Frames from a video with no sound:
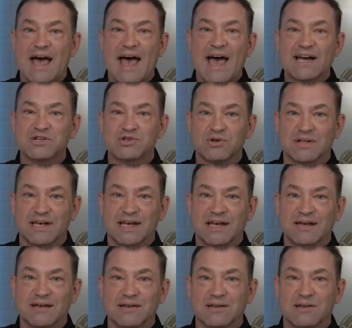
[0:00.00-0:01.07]
actually
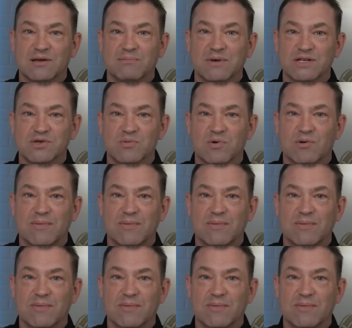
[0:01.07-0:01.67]
the miserable